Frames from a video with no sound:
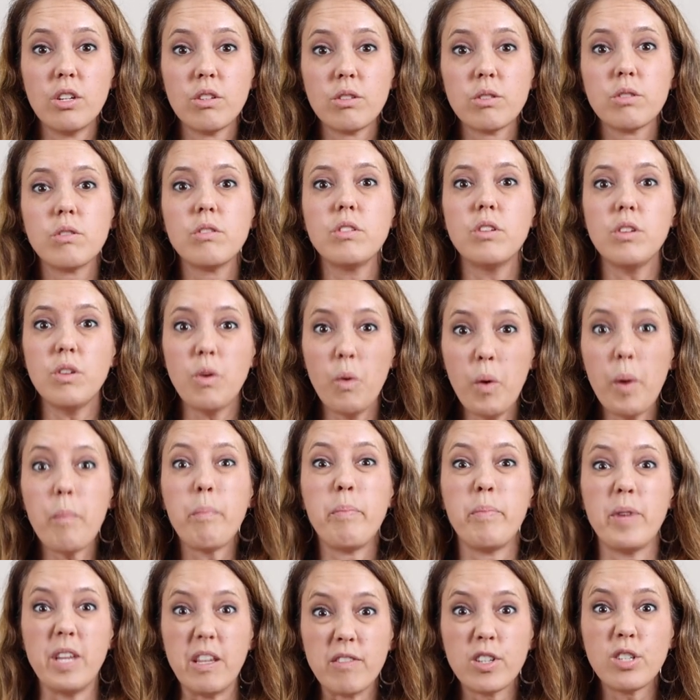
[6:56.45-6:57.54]
So do you know
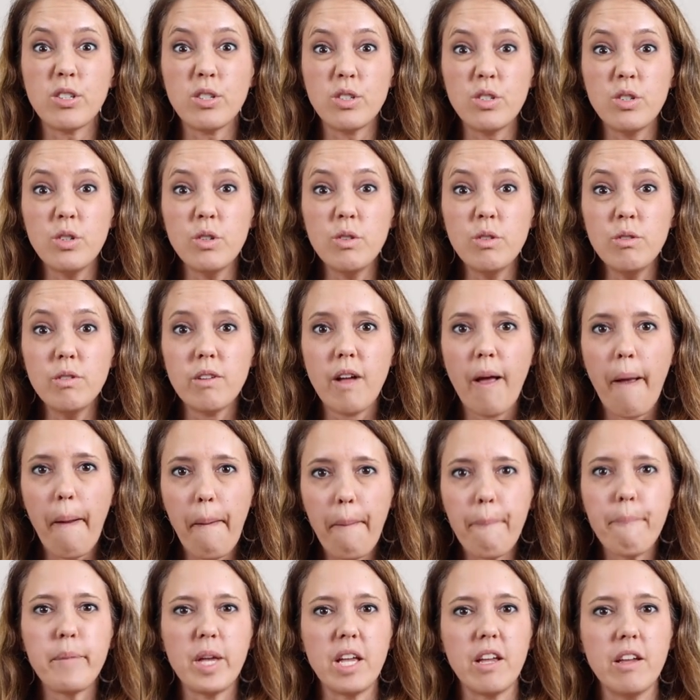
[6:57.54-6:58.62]
what beavers do?
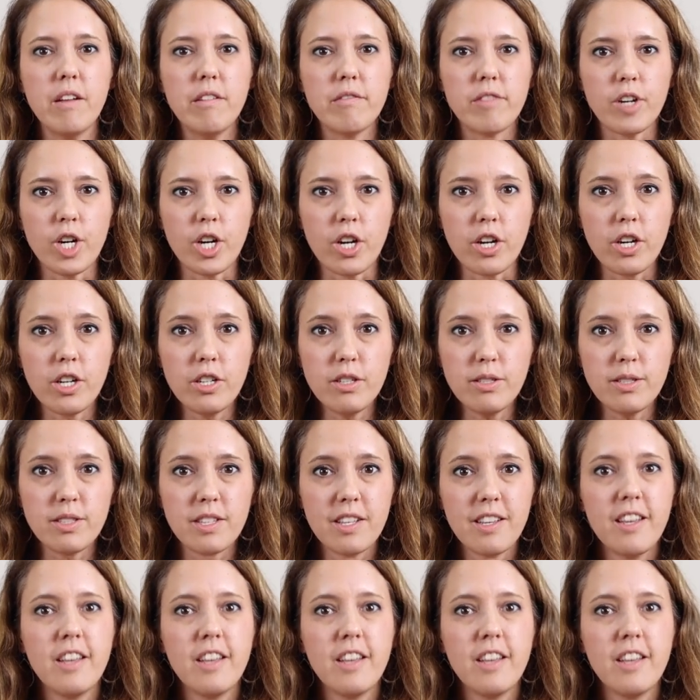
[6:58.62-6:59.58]
Beavers